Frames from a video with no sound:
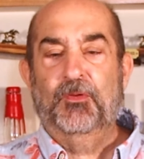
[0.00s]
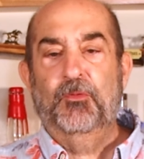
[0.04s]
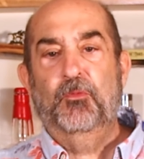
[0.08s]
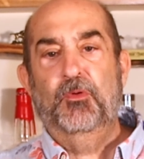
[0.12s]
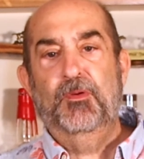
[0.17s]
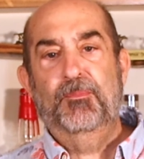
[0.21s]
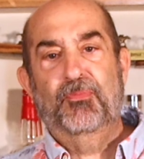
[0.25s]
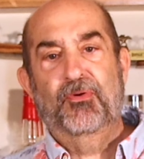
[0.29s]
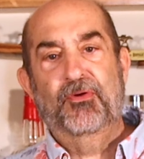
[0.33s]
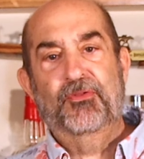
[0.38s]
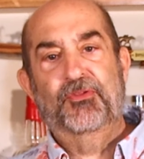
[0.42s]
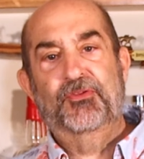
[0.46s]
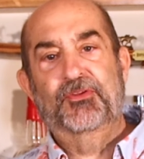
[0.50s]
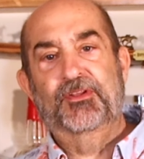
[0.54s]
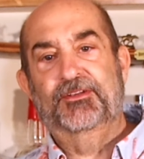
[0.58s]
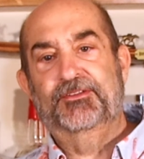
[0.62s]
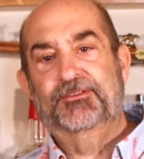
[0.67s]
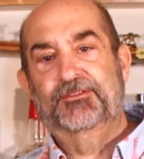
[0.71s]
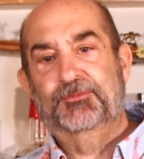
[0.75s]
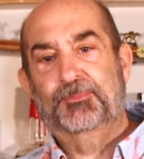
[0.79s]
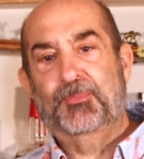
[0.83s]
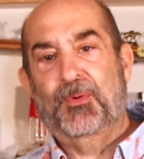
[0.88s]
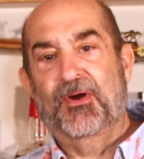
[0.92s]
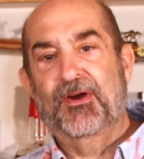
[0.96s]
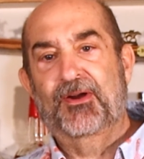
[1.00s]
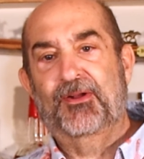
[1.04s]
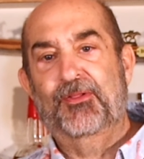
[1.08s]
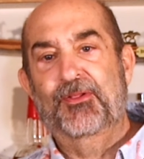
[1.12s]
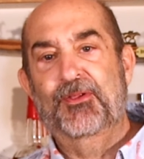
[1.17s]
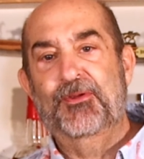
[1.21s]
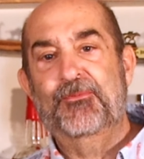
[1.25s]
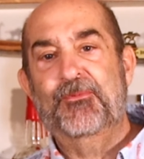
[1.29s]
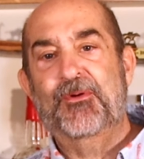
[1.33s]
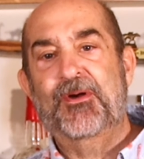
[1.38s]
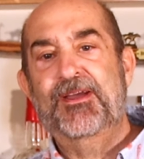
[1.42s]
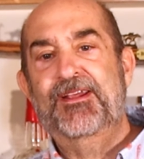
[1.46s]
We put the
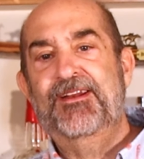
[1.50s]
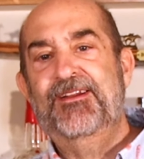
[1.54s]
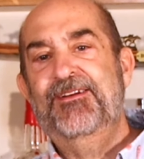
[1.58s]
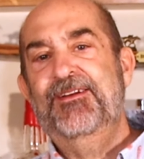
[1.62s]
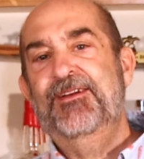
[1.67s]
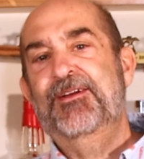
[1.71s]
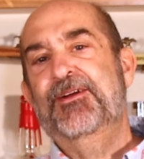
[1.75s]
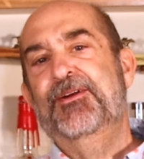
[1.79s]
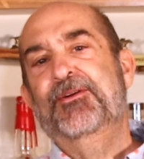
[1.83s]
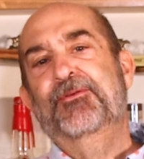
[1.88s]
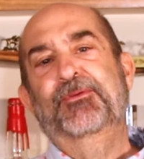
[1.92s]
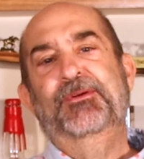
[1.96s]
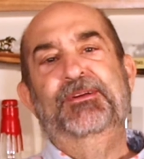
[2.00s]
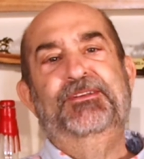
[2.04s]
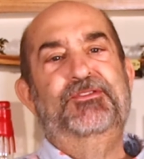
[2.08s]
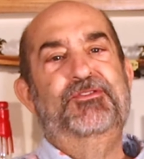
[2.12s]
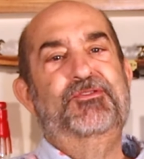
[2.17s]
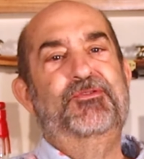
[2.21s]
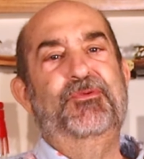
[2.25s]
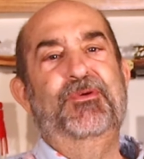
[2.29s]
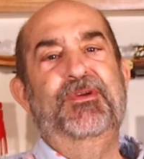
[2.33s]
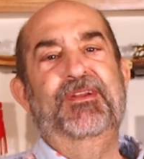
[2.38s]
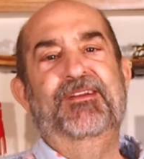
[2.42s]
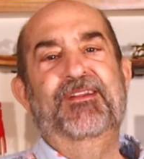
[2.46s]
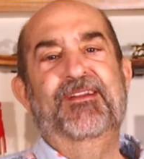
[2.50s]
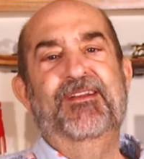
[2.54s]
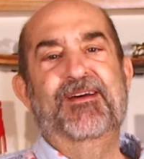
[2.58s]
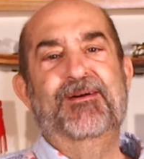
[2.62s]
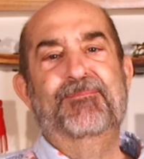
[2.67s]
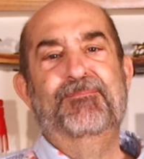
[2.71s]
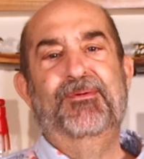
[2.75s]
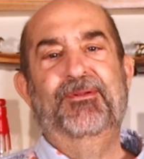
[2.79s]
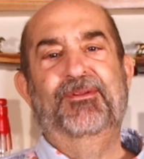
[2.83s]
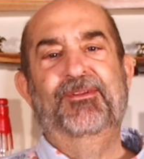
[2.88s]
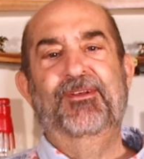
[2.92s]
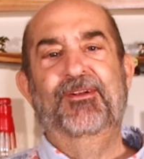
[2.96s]
sparkling wine in there, we sweeten it
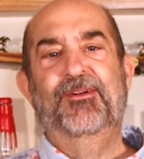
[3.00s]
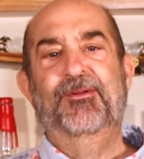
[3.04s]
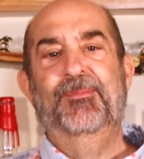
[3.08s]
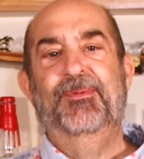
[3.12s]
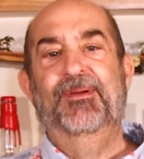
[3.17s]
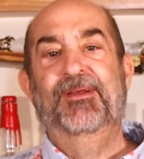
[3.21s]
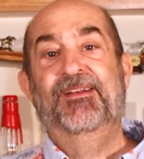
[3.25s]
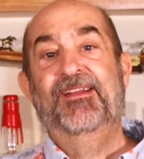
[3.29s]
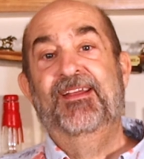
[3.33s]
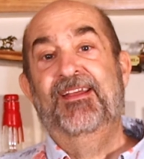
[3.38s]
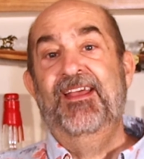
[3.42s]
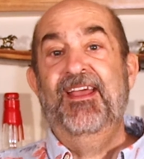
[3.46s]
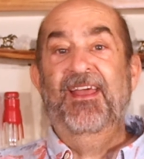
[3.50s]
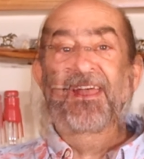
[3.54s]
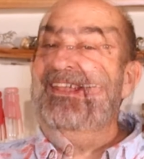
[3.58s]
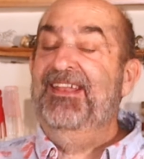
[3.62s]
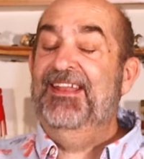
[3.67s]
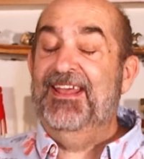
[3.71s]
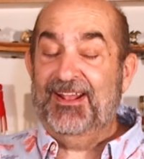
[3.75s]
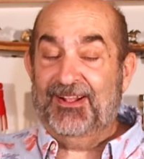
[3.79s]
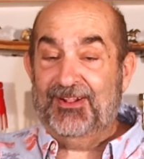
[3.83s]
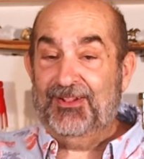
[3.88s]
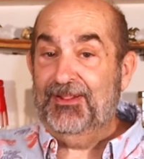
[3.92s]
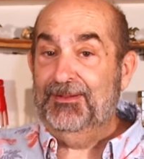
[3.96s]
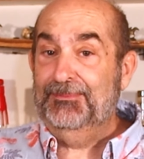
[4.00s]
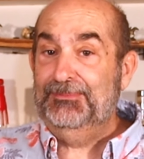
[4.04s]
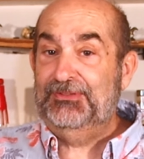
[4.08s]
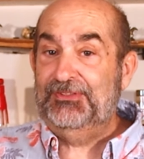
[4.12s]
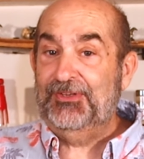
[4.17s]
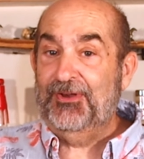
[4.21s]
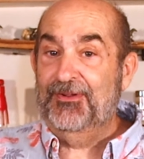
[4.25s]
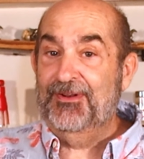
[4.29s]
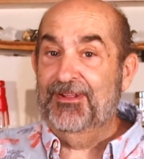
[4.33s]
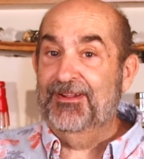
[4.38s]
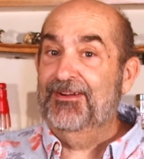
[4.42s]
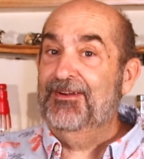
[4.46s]
up a little bit, and that club
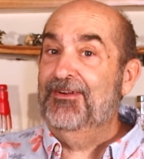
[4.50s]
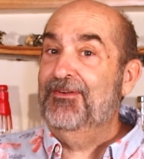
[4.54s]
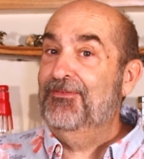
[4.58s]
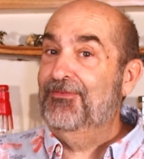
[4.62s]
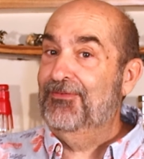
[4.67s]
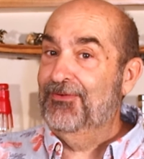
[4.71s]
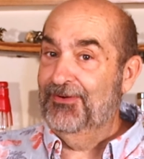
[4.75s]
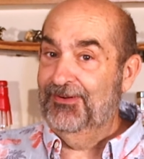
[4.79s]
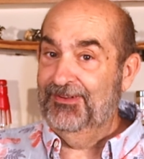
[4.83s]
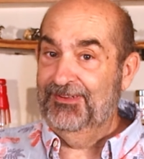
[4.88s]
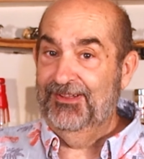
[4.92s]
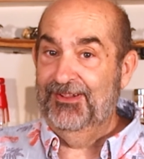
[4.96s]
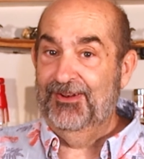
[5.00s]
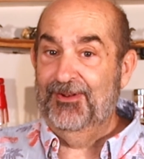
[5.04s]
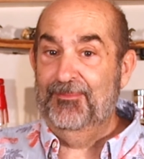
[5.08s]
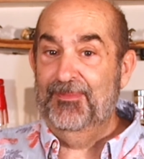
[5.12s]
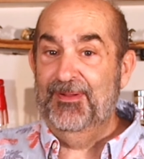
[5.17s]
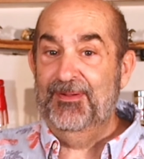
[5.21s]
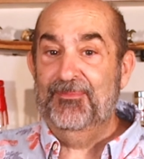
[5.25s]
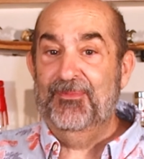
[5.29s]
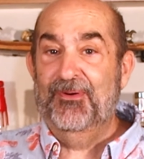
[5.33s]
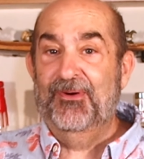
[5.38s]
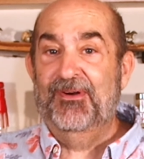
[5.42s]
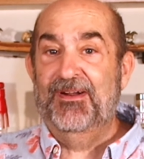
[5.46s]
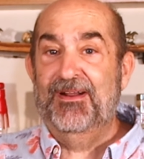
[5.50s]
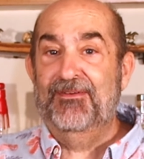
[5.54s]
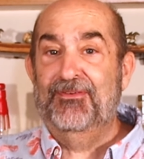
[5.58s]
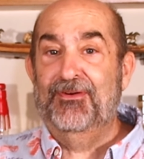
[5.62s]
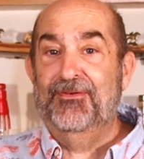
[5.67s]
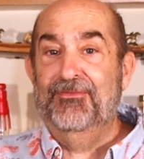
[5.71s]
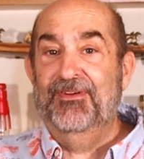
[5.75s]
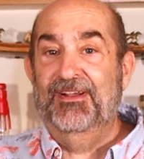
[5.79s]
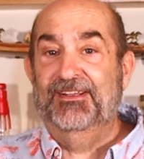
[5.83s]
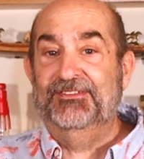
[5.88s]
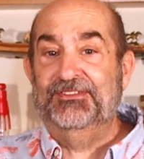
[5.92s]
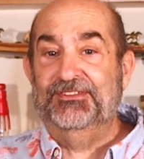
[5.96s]
soda for a little bit more
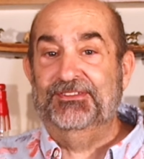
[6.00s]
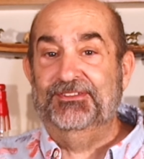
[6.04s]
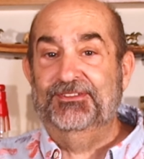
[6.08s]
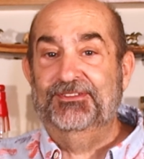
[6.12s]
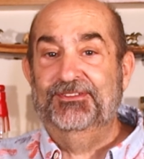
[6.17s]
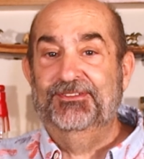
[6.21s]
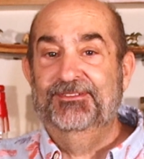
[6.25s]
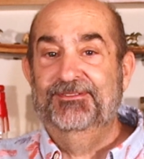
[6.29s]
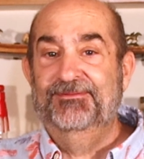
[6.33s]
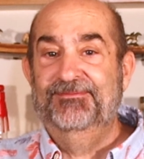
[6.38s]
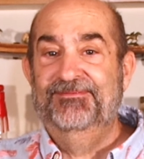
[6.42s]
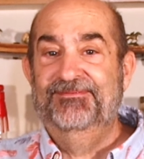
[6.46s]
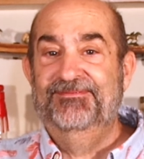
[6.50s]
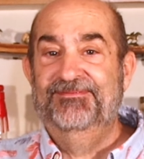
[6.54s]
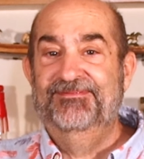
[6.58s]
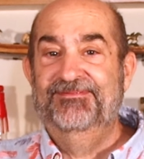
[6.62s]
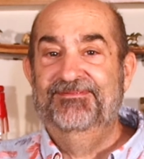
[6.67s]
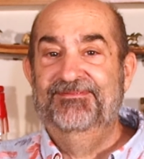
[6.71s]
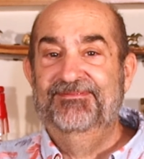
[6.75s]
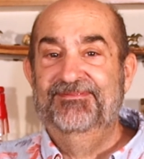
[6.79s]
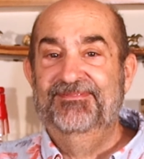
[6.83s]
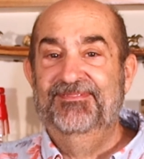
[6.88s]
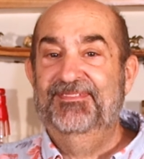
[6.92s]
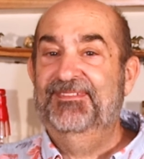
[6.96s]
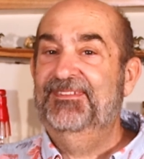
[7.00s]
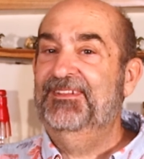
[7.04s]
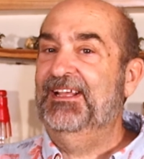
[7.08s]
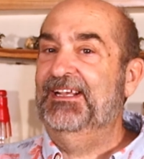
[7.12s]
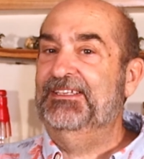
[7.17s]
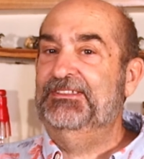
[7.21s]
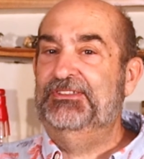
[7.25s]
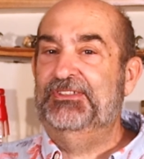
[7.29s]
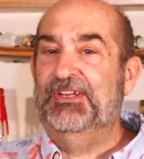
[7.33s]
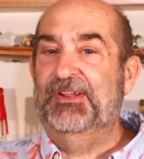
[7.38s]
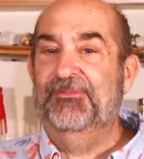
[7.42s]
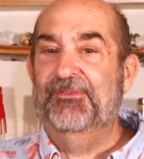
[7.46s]
effervescence.
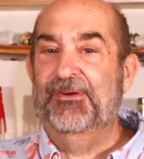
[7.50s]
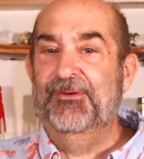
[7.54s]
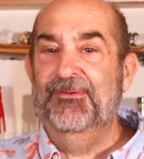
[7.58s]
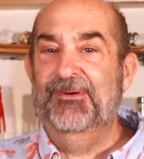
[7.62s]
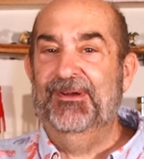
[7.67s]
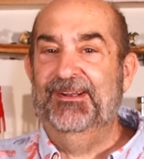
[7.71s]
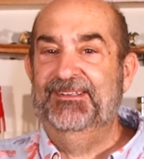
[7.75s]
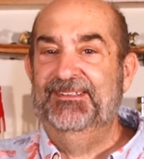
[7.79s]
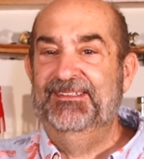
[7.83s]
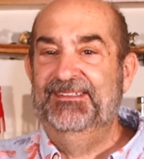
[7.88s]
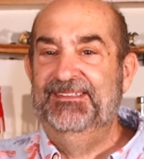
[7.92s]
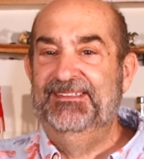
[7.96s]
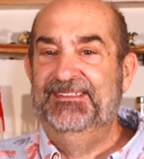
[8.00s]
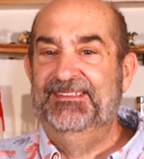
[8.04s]
Thanks to everyone.